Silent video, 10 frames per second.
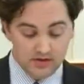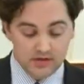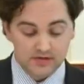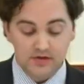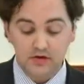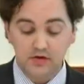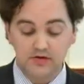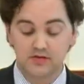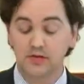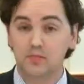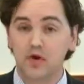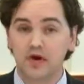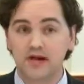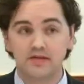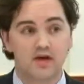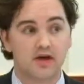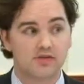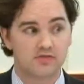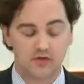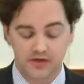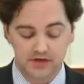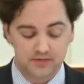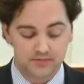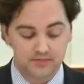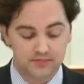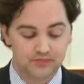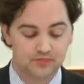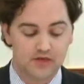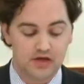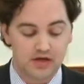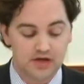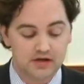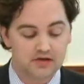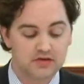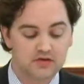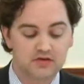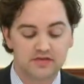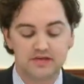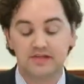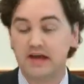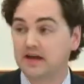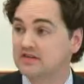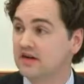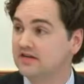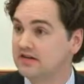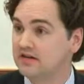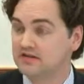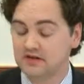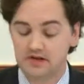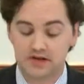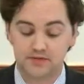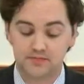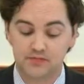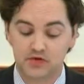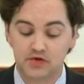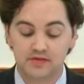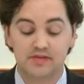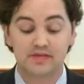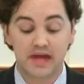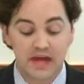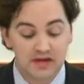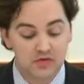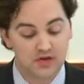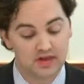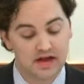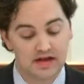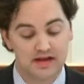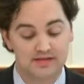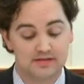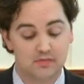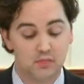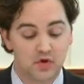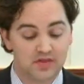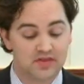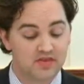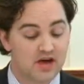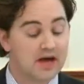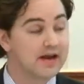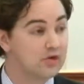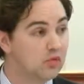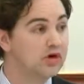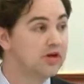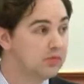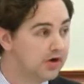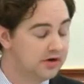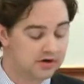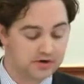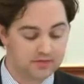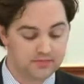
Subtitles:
So, a few parting thoughts for you. Include nursing in the HIT agenda. Nurses can do a lot as both a thought and working partner.